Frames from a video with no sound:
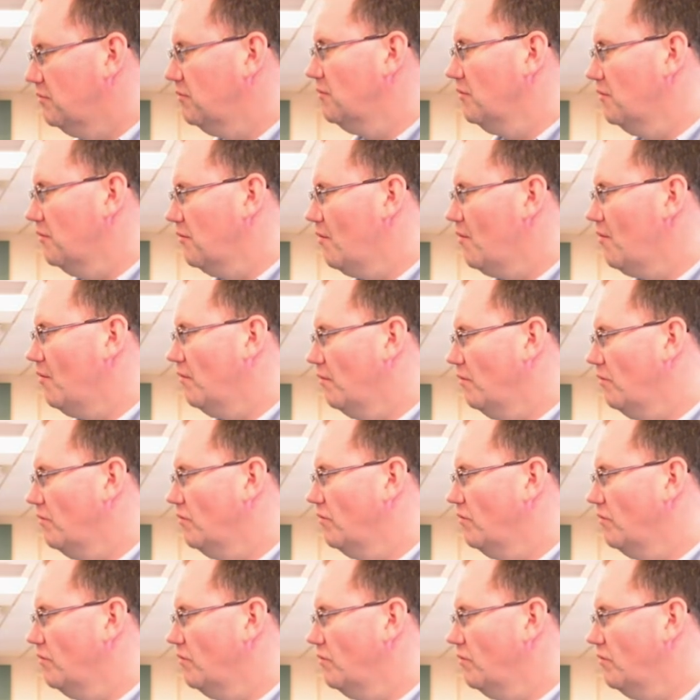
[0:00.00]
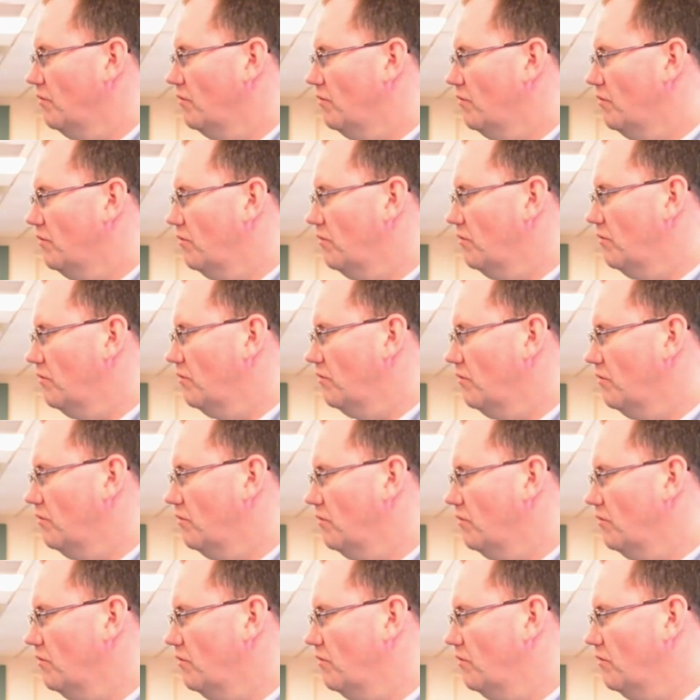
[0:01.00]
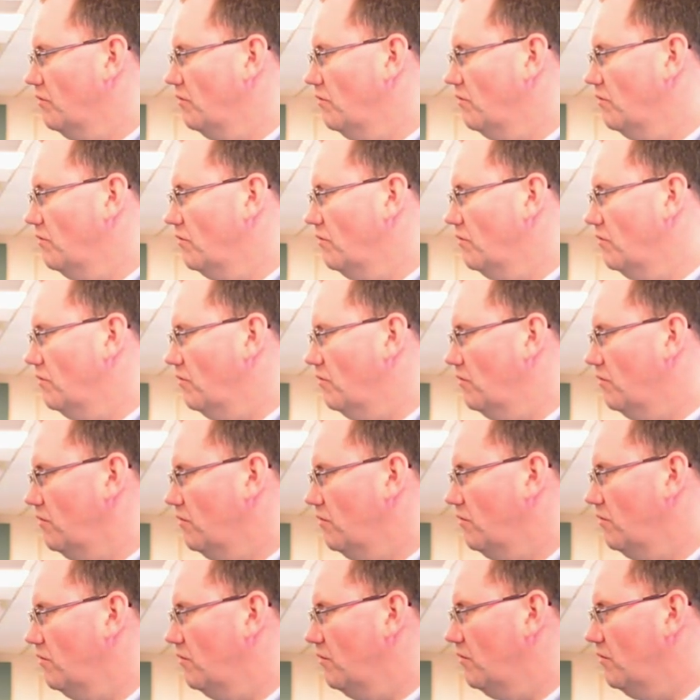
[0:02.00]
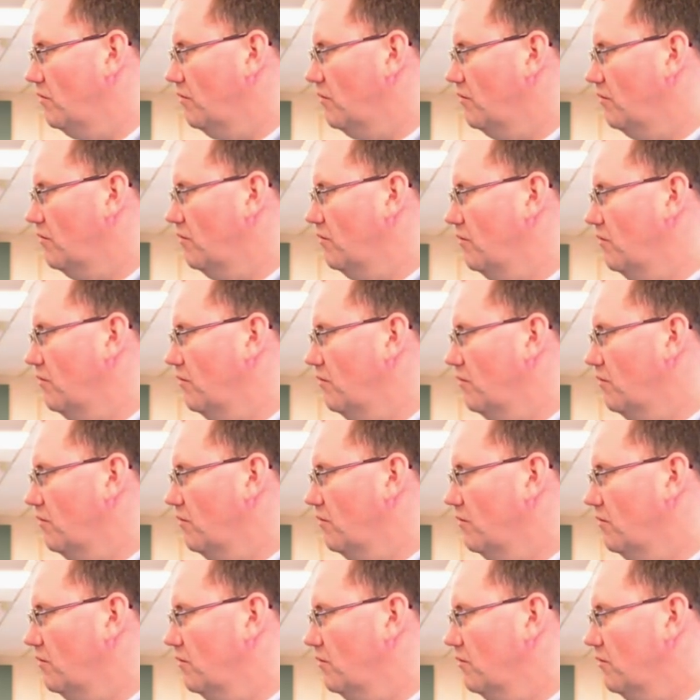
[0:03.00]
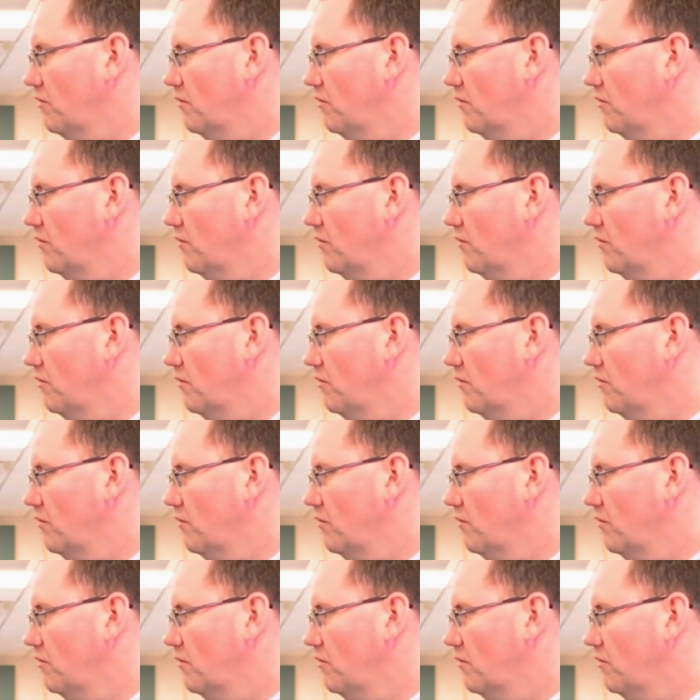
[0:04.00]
[no speech]